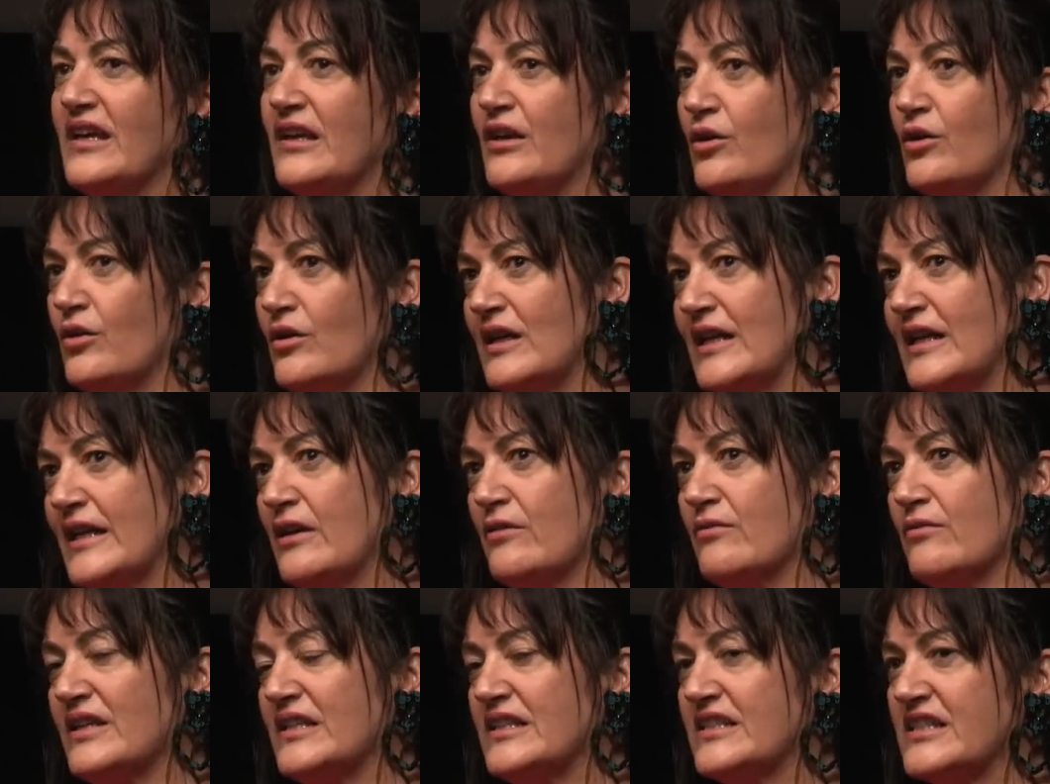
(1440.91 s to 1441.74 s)
earlier
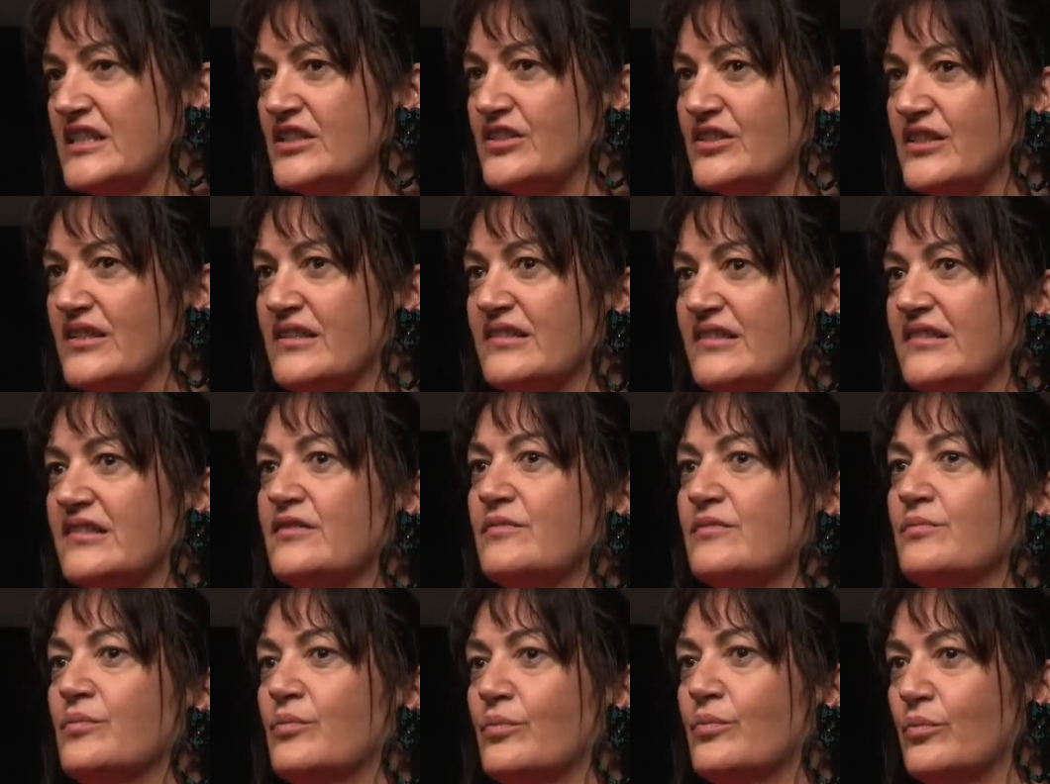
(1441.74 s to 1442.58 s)
renditions
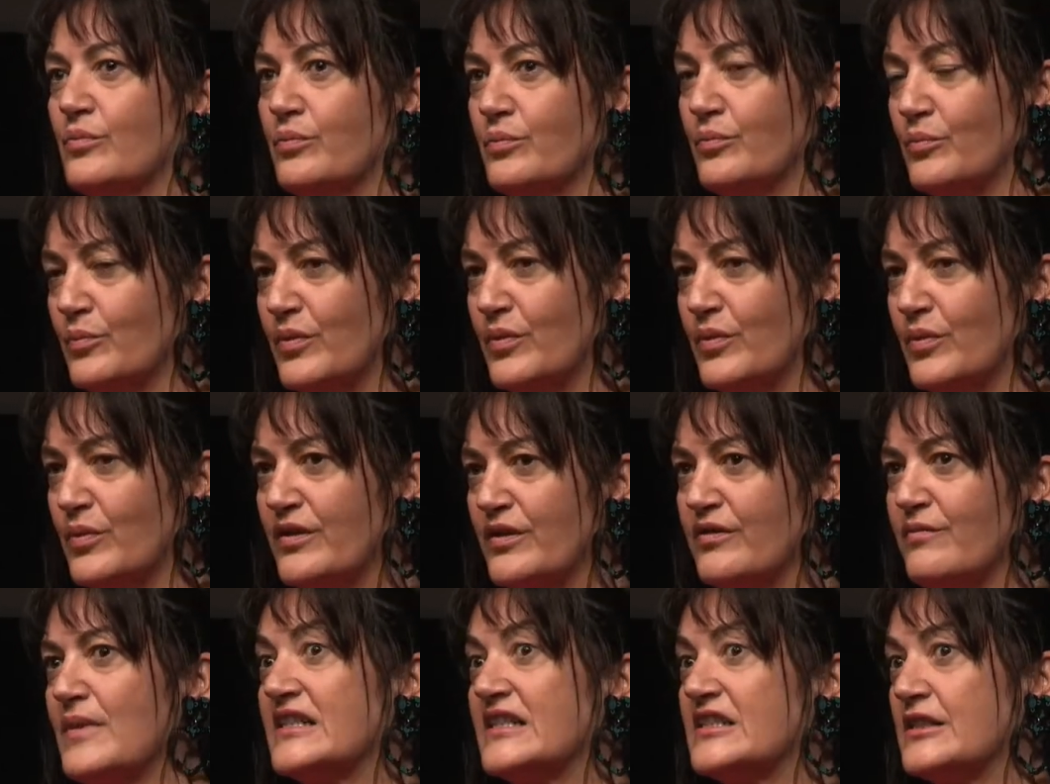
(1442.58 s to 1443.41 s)
with
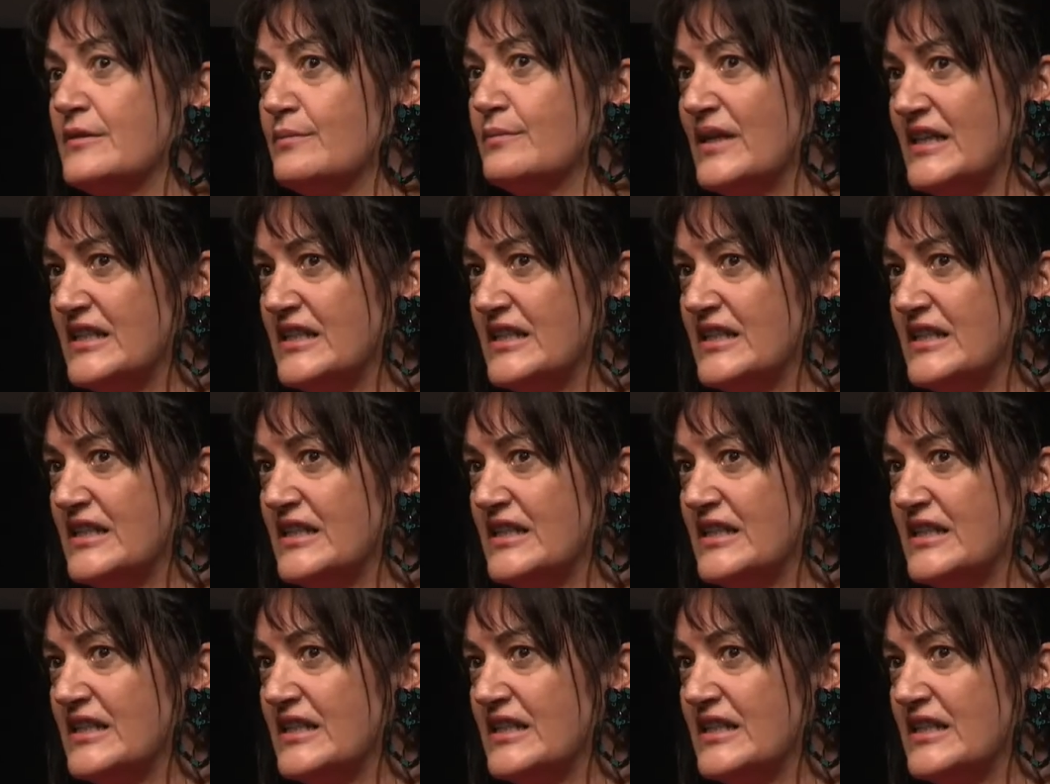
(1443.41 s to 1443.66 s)
Mera Te